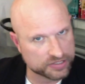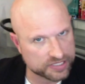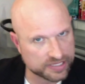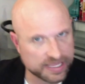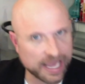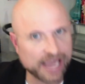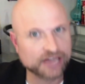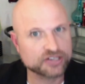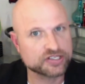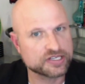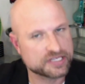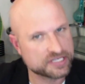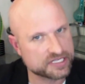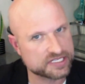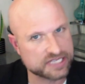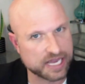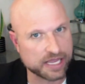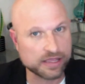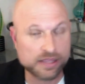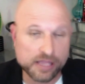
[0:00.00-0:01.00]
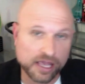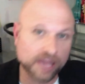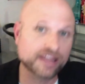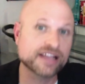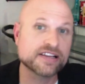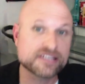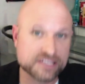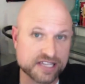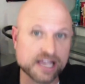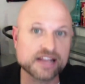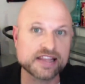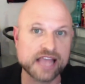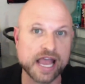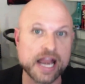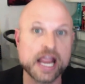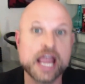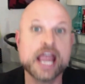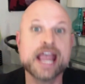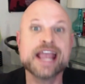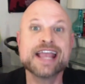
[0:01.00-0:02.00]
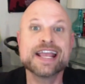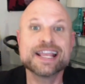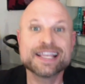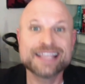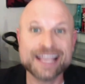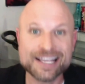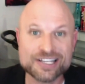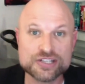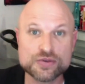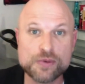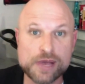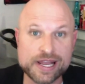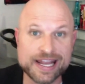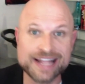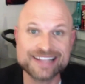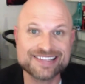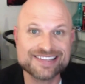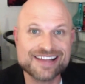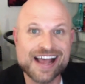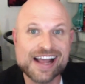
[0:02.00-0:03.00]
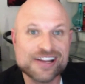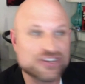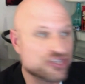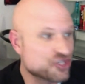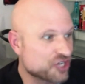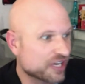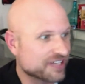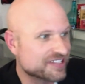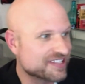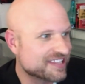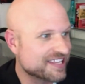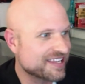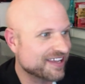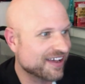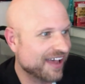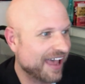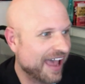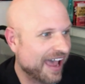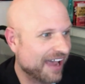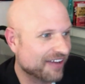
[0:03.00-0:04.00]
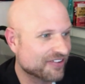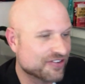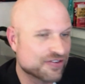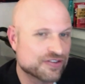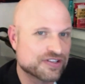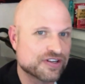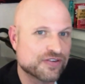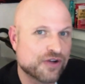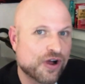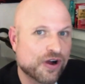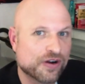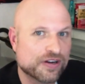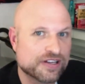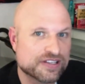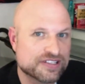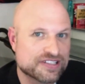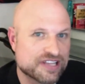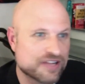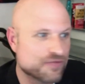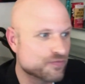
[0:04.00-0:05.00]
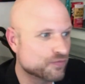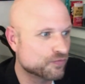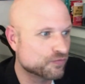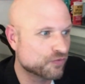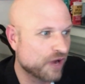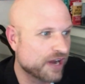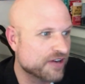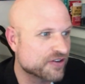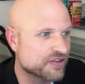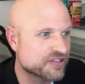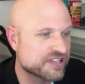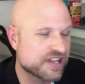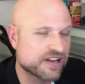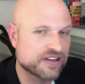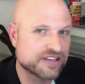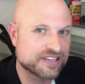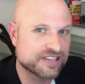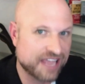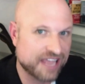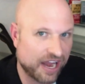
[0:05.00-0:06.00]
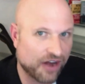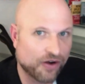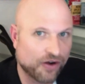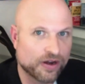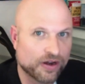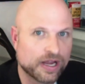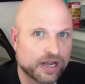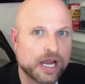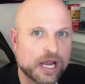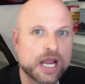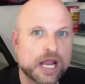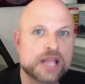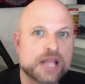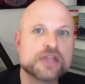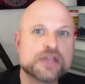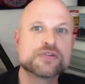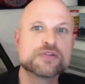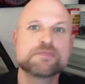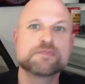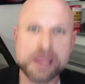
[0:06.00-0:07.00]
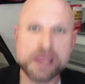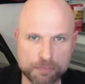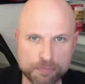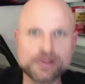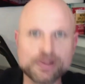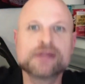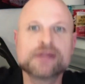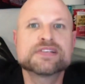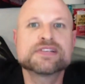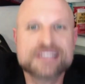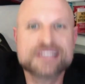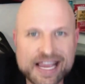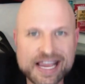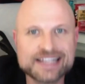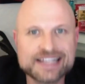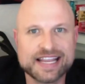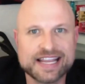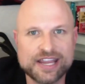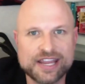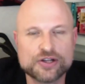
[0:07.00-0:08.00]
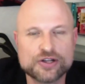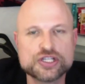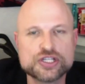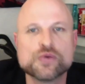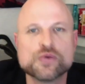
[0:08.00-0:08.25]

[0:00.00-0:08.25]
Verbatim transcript: Did they actually say, yeah, they said that guess what? It's not just the actors and artists and writers that care. There's people outside that care too.